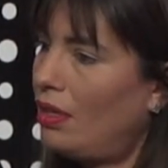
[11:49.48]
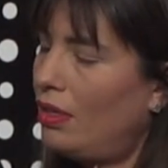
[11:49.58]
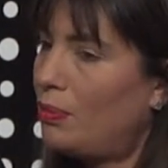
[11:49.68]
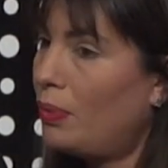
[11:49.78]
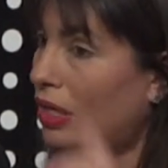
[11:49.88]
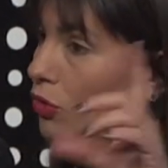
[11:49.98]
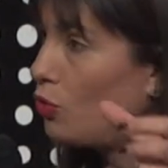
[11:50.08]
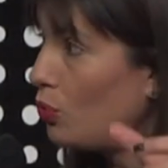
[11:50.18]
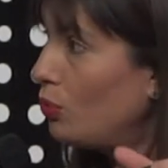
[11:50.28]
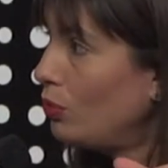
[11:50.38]

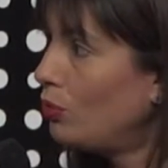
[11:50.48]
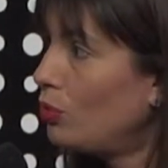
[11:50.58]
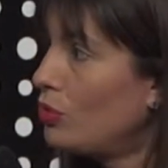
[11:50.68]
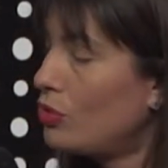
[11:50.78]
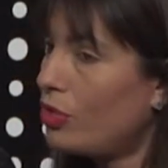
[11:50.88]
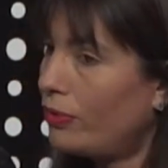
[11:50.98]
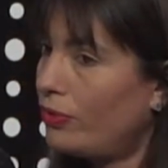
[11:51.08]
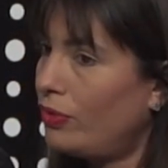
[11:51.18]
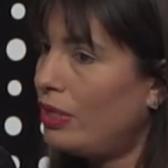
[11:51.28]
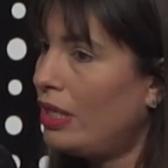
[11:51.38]
breakthrough to the
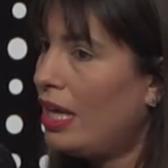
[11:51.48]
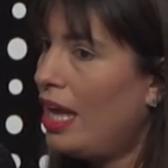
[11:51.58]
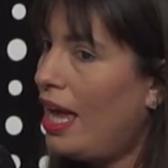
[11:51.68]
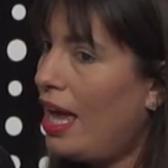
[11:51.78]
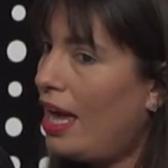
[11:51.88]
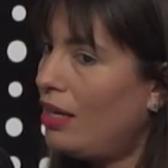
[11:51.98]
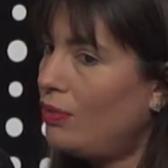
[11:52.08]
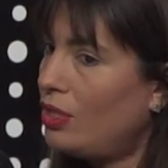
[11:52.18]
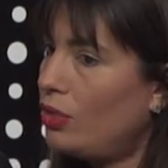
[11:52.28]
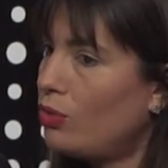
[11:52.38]
software, and
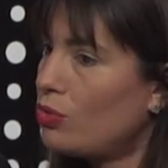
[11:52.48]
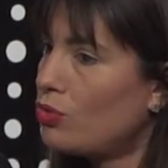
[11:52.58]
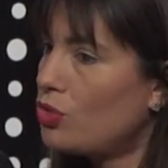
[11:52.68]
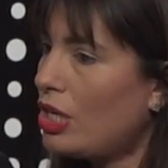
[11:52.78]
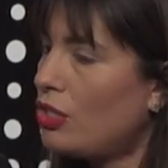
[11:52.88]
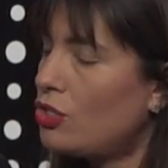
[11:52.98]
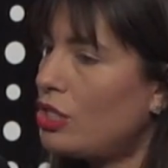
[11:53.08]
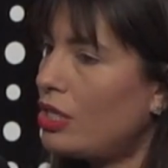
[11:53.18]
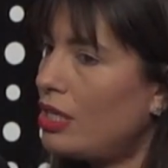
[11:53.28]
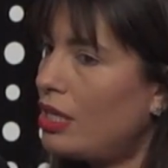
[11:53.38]
we are also
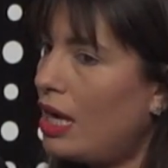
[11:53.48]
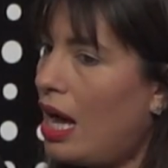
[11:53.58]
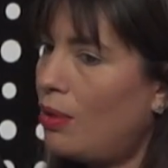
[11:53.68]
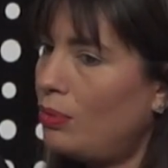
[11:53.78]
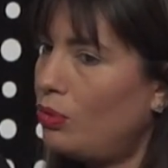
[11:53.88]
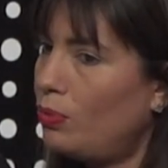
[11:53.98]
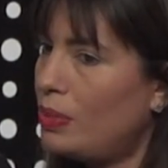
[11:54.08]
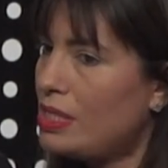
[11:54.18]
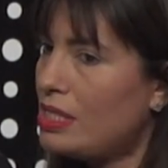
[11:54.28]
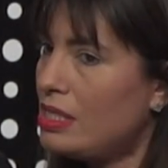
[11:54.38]
changing how we do
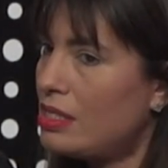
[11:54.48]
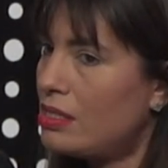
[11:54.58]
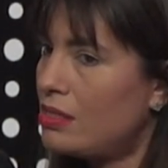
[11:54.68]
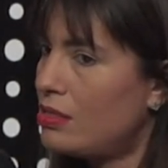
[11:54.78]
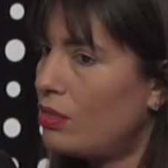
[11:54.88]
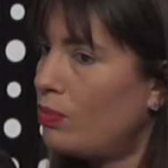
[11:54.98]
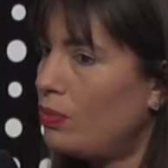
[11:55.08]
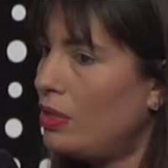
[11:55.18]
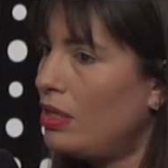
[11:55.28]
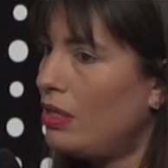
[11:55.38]
business. So
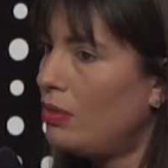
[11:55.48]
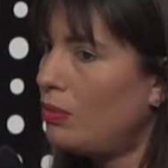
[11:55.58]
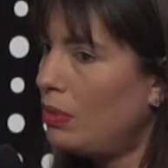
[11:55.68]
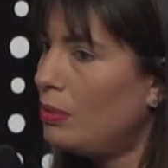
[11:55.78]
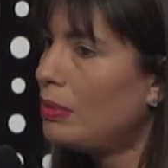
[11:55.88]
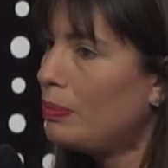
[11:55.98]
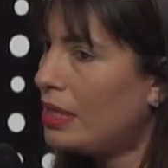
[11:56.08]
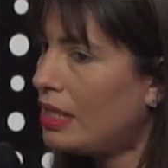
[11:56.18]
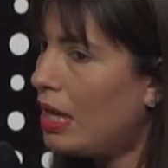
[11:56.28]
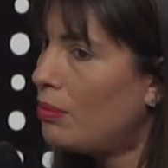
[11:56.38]
we will
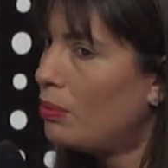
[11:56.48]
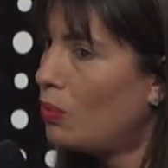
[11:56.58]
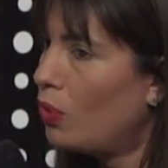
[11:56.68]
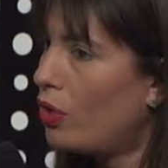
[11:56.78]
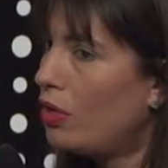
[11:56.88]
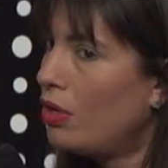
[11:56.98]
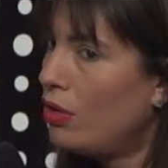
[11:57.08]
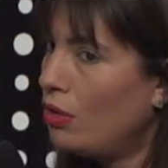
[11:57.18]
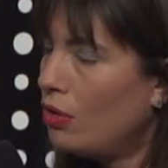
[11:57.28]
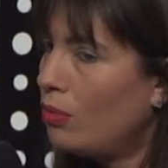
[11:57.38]
become a
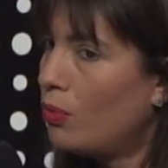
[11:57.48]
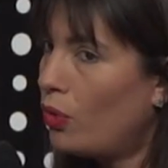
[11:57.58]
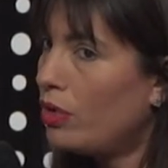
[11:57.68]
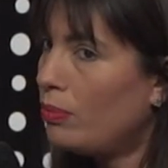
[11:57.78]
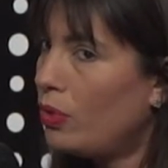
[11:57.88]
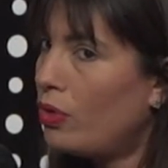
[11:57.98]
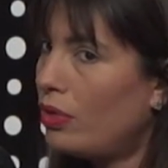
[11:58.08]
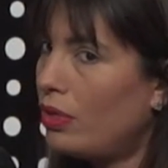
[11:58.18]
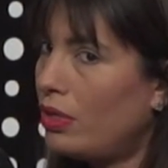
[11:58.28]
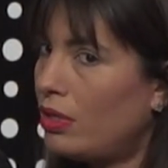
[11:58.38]
more and
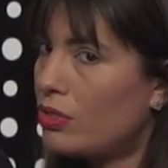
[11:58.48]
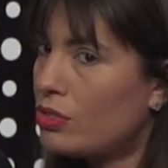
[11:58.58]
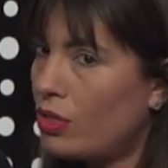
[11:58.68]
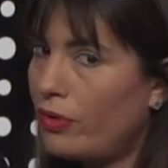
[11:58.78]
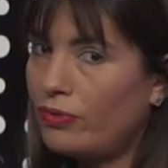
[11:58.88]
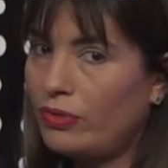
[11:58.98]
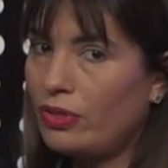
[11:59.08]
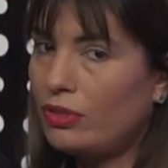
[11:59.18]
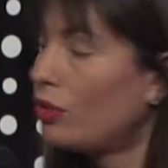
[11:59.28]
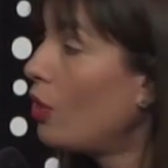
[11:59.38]
more
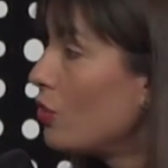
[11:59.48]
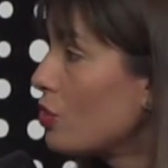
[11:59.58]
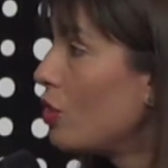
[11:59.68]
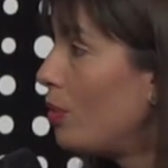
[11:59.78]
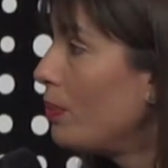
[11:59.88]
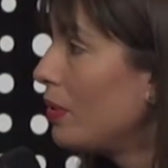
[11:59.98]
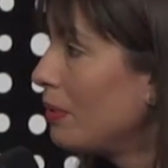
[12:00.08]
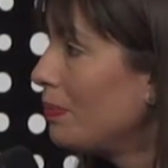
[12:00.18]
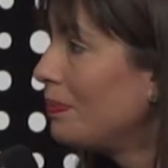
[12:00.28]
software technology company.